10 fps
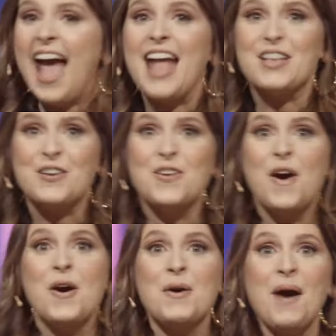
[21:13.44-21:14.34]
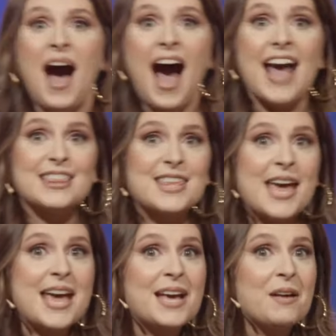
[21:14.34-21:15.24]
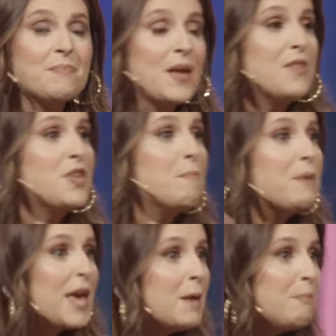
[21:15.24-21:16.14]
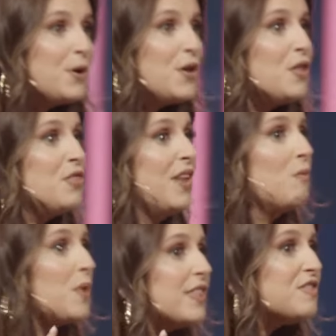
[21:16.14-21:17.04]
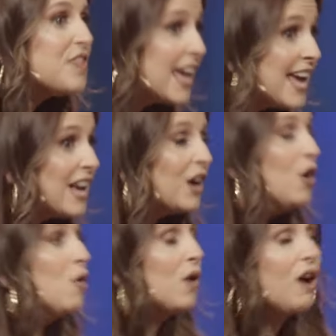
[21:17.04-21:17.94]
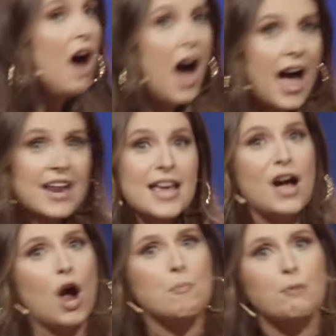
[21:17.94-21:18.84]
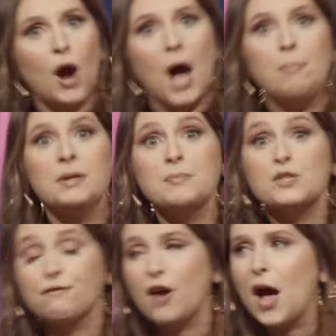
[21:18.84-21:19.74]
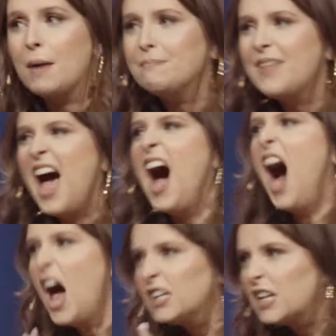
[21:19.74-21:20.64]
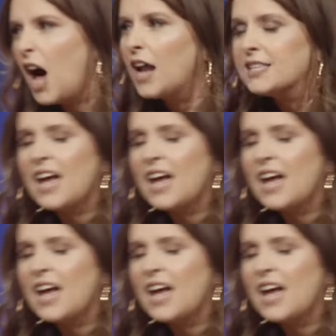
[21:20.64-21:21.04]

And you know, I think the people that we think we're hiding our problems from, a lot of